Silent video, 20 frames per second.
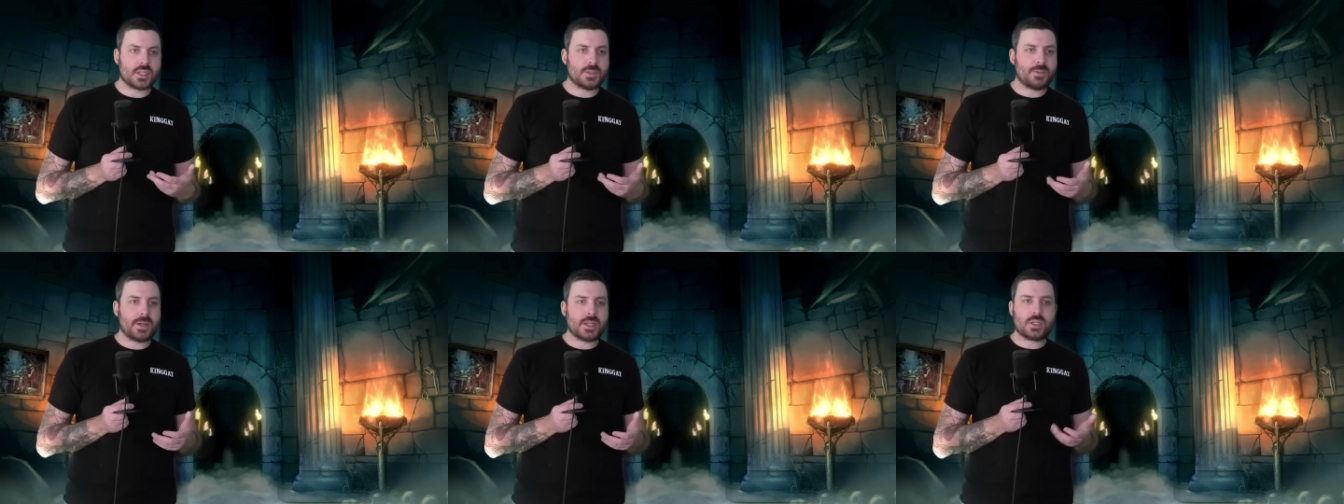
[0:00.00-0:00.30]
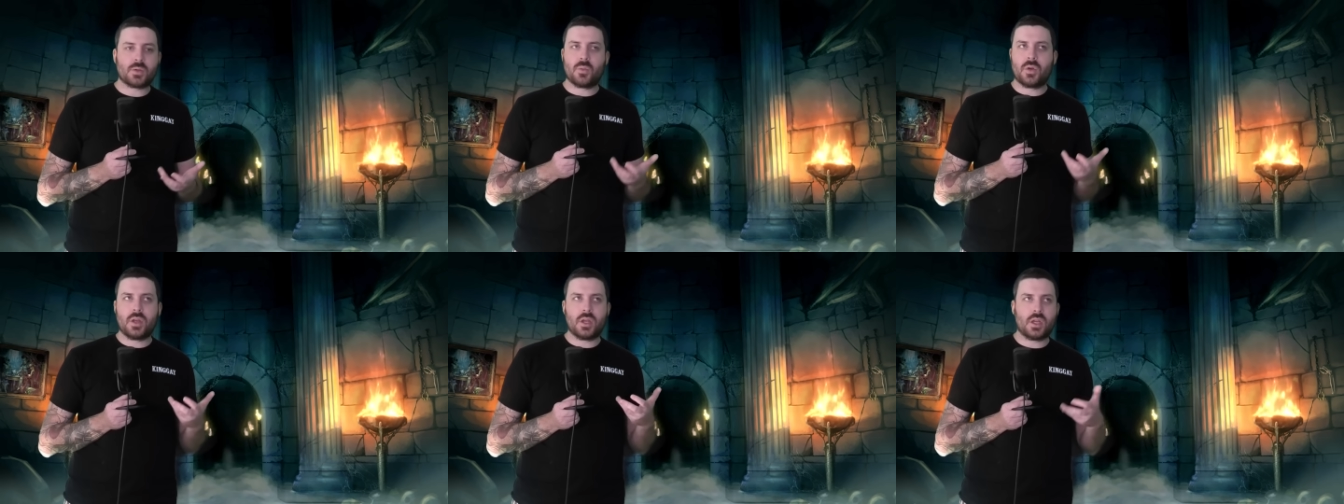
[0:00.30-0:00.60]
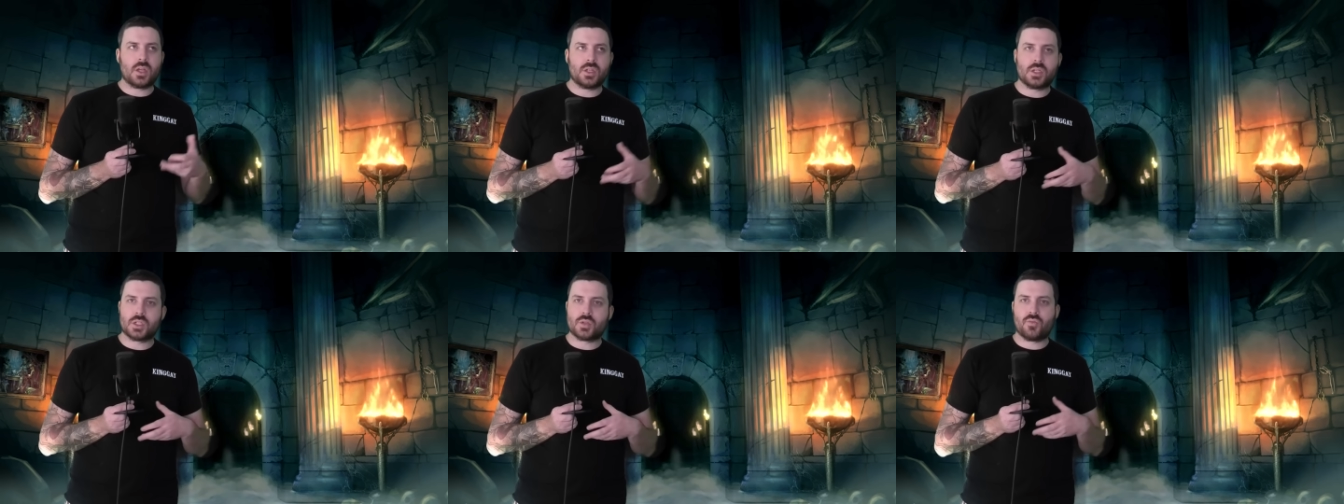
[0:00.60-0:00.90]
especially when you
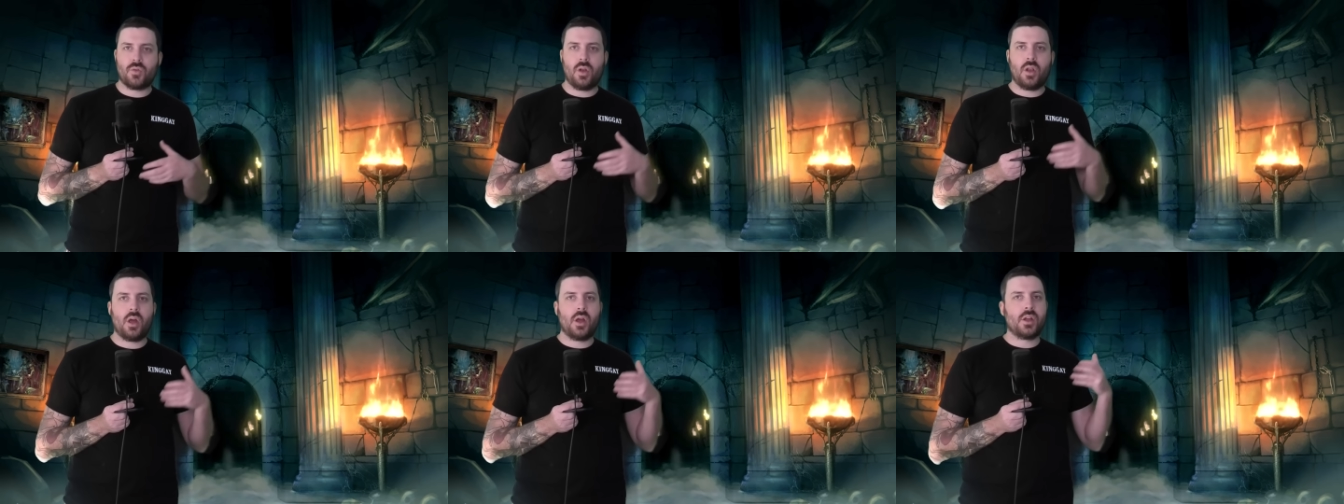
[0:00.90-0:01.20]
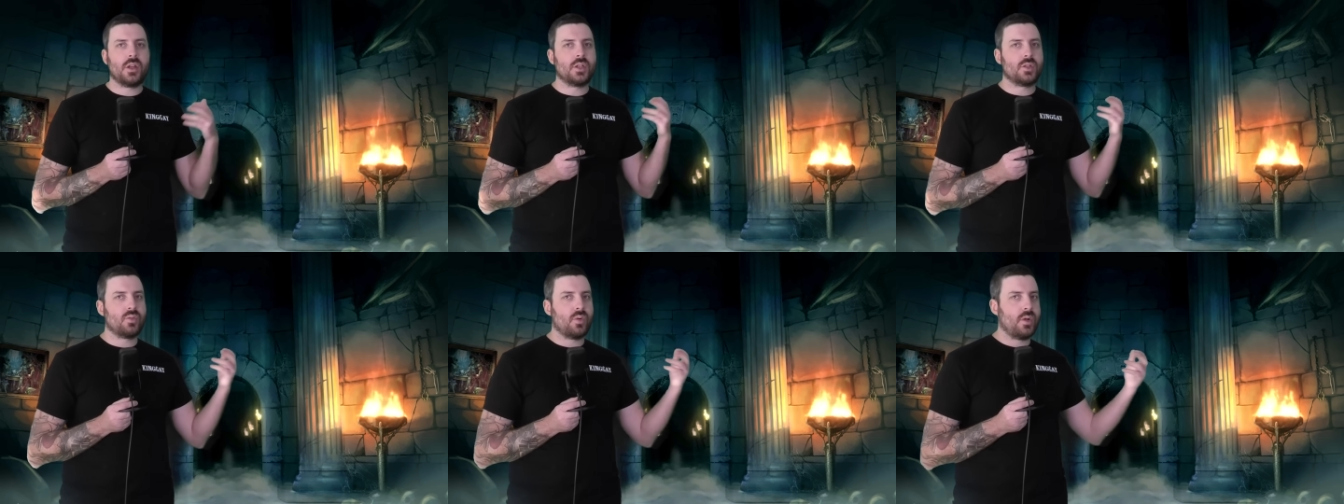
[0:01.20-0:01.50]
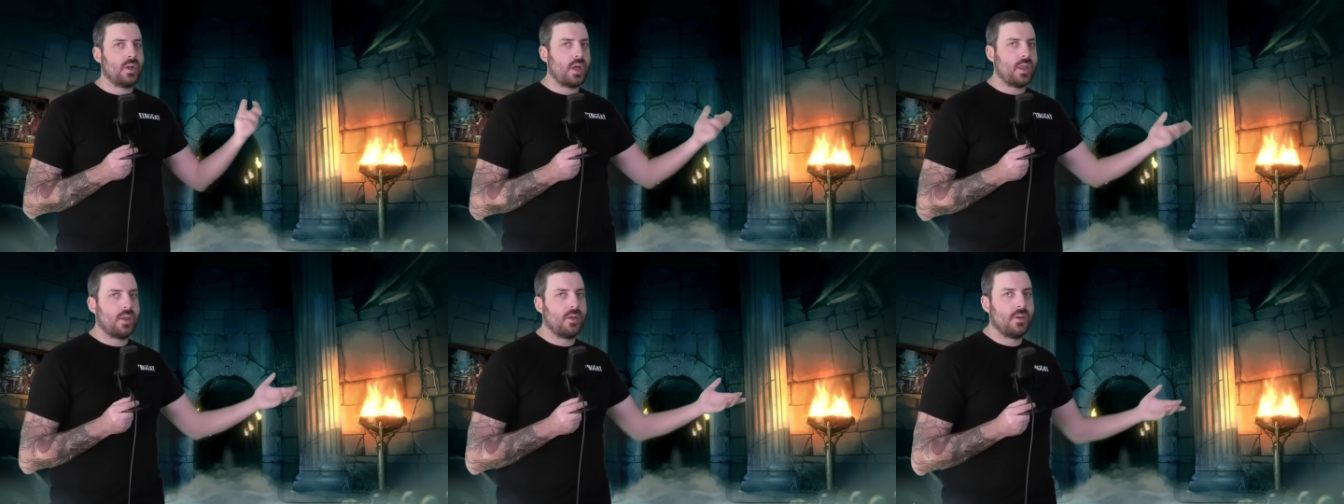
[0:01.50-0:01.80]
can just reload into
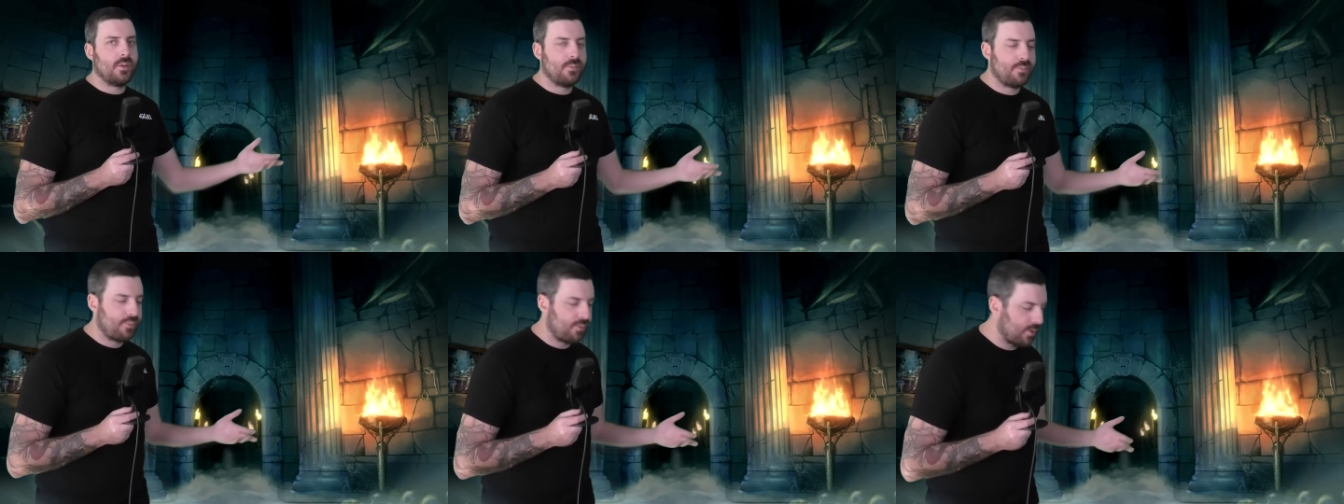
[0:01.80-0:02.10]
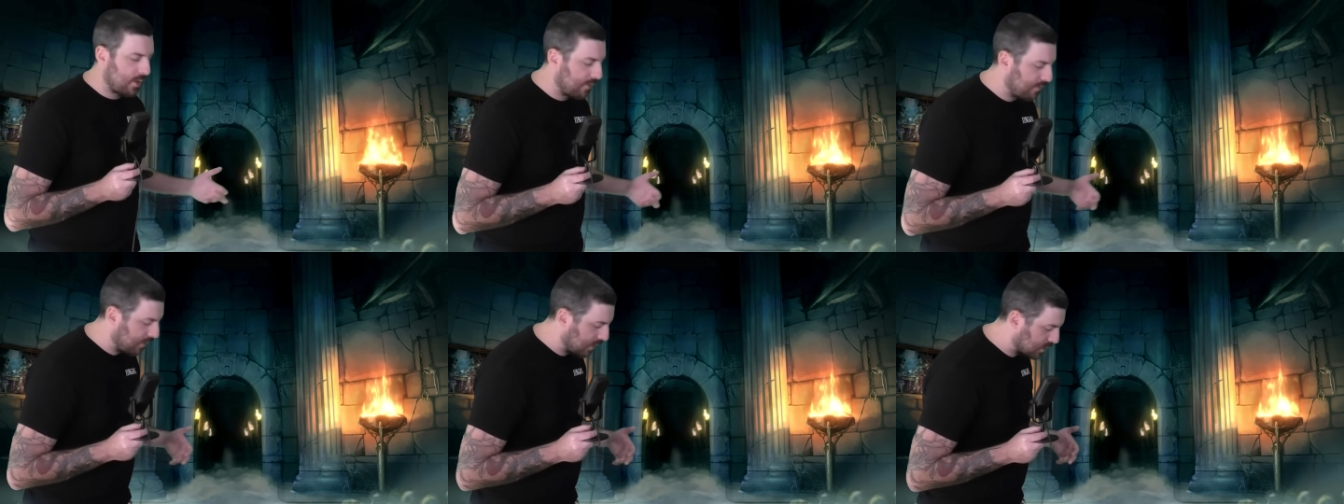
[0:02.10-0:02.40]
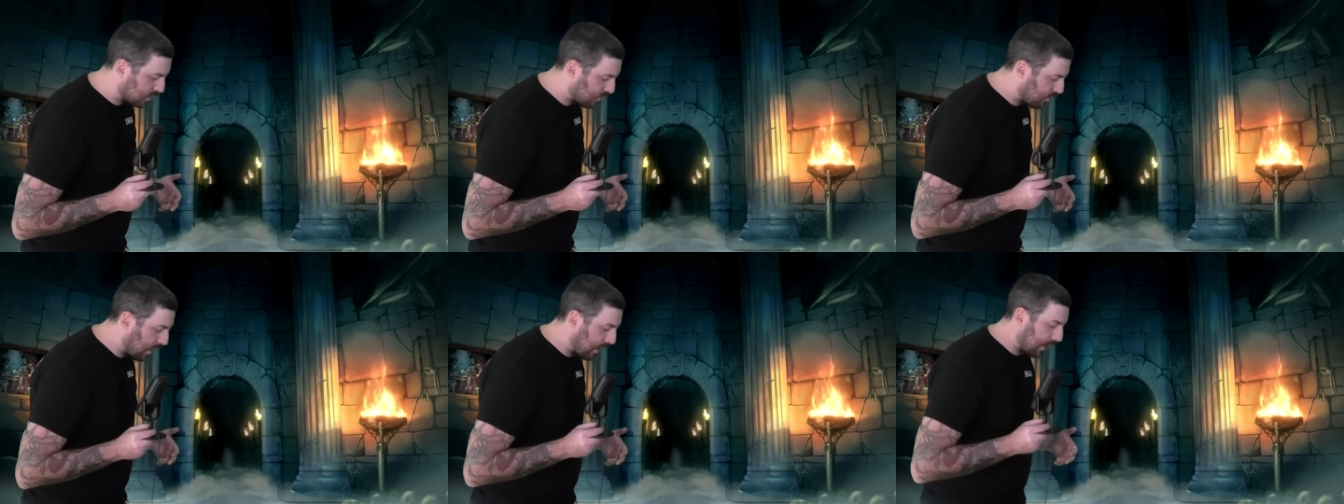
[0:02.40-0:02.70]
another
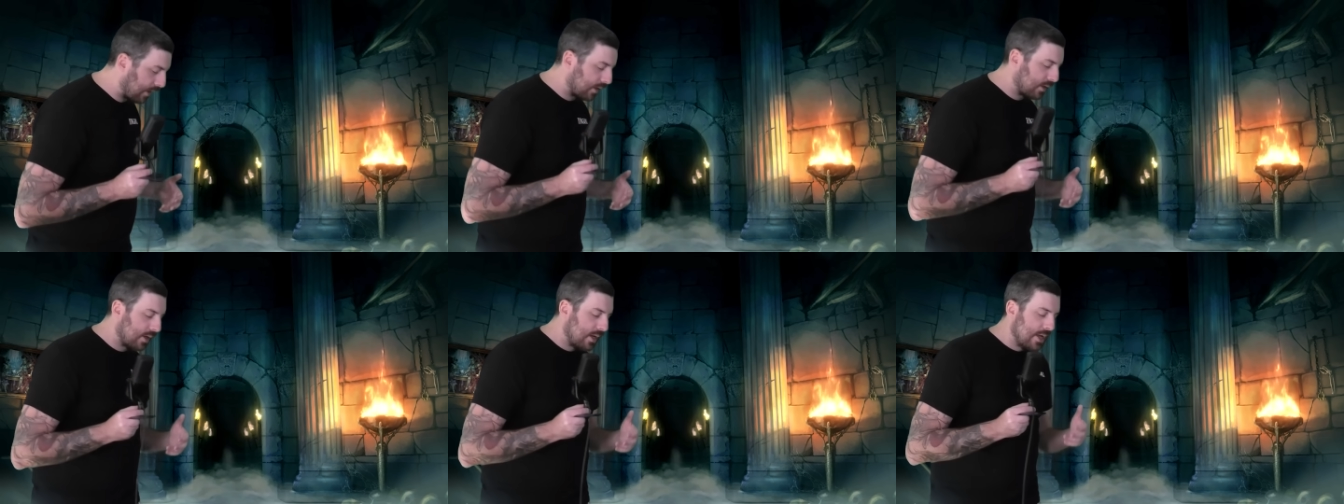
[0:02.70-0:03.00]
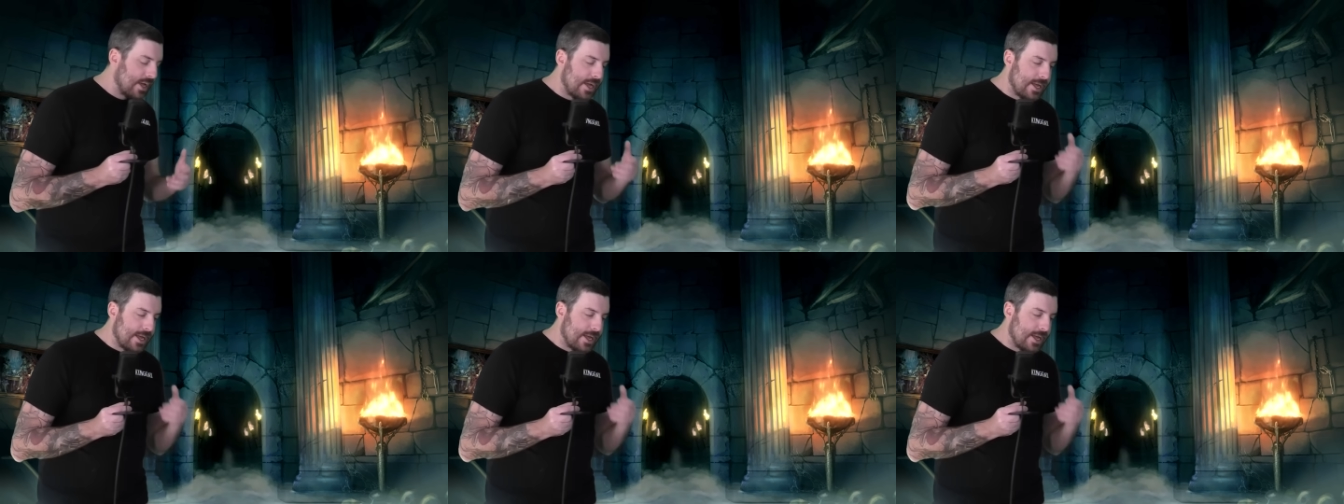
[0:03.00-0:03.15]
previous relic.